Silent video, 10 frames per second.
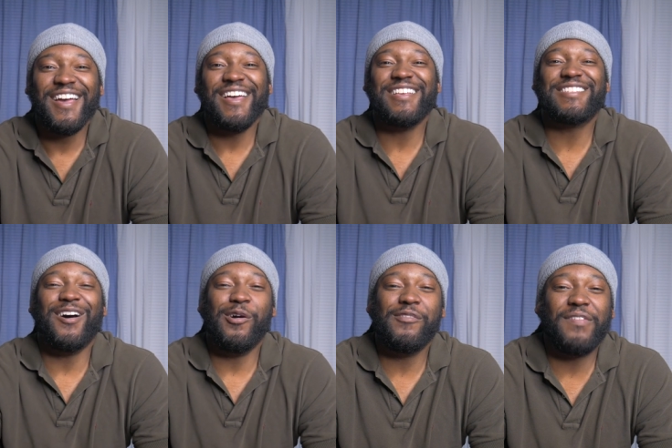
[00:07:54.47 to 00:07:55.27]
And
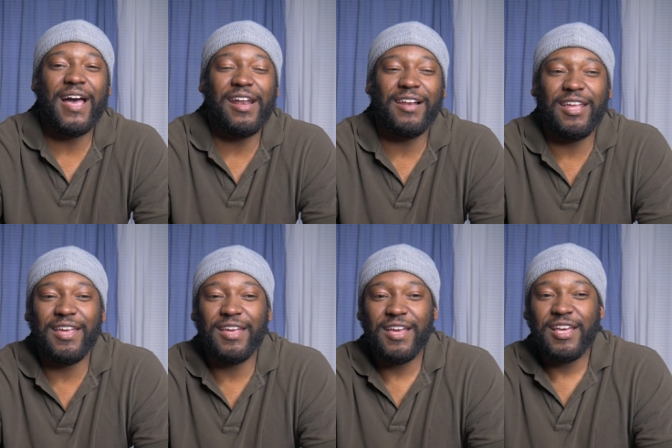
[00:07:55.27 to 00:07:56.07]
so
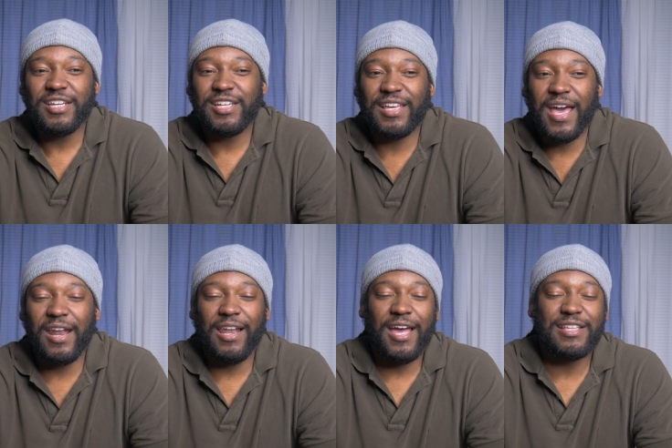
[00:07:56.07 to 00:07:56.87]
finally she kind
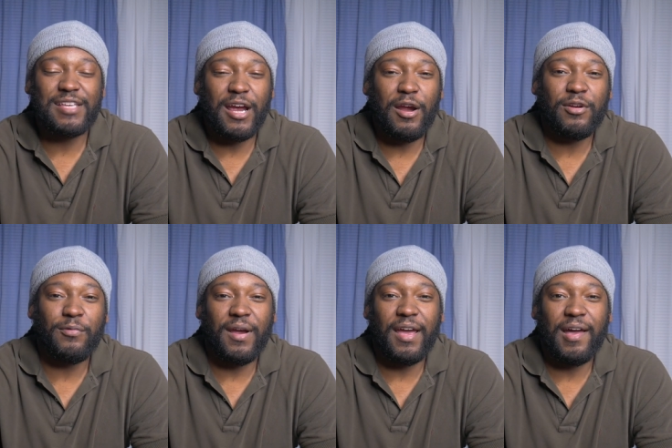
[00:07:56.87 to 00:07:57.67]
of like turned
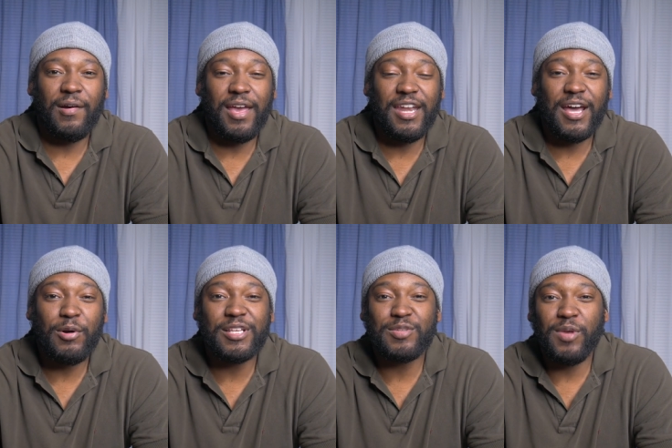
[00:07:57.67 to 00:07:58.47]
around and
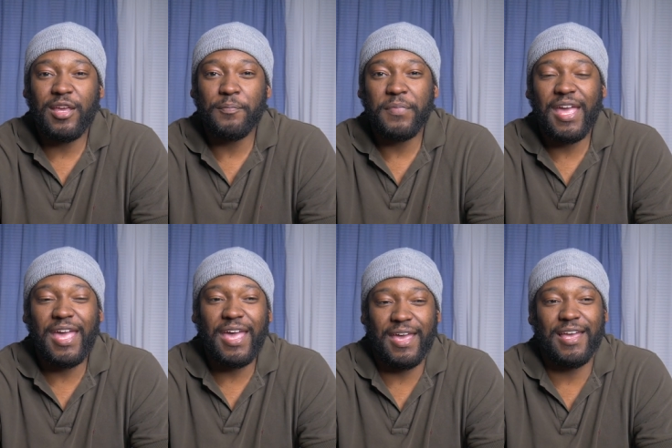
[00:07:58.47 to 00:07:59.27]
noticed me,
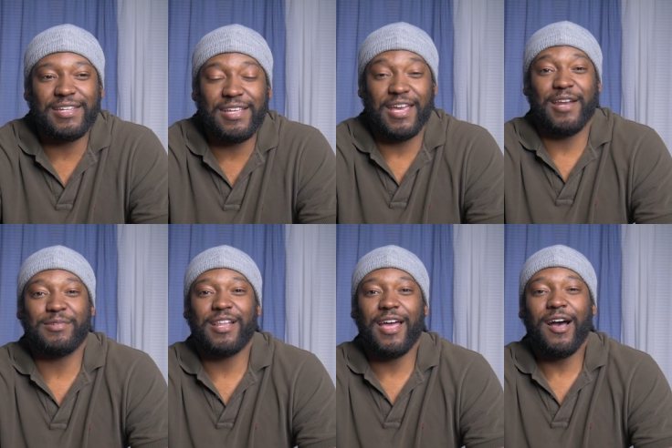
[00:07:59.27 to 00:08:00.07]
and she kind of was like,